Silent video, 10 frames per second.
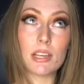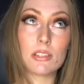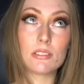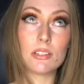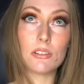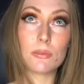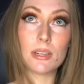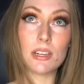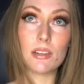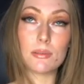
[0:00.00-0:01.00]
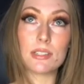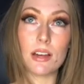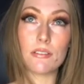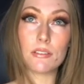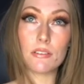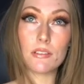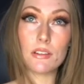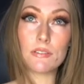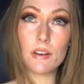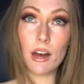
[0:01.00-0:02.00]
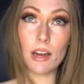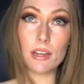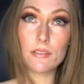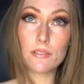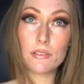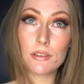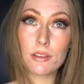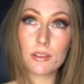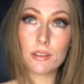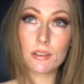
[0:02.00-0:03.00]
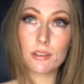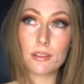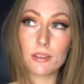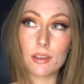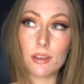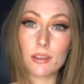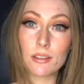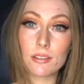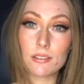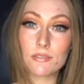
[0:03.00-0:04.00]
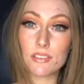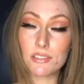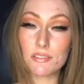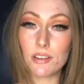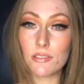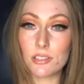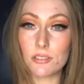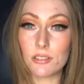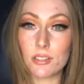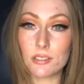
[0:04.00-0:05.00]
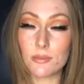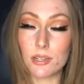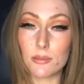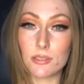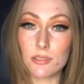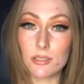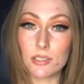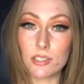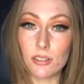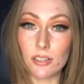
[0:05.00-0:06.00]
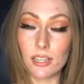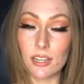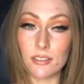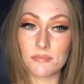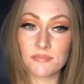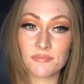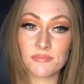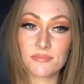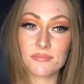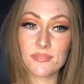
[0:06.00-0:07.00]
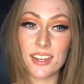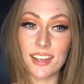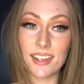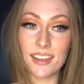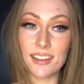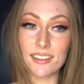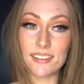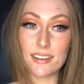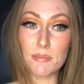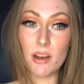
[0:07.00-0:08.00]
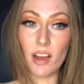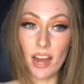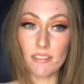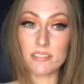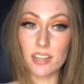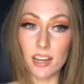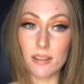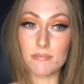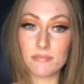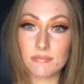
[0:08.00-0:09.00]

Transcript: degree was at 55. Yeah, 55 degrees when I was doing cheerleading. And about halftime,